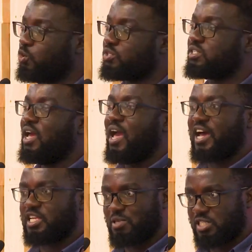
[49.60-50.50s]
news
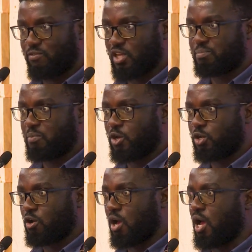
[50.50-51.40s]
at a specific
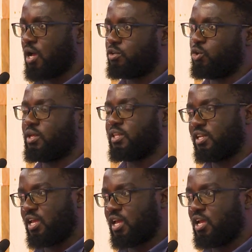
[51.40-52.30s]
period during the
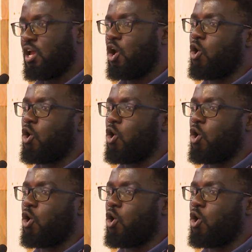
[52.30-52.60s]
day,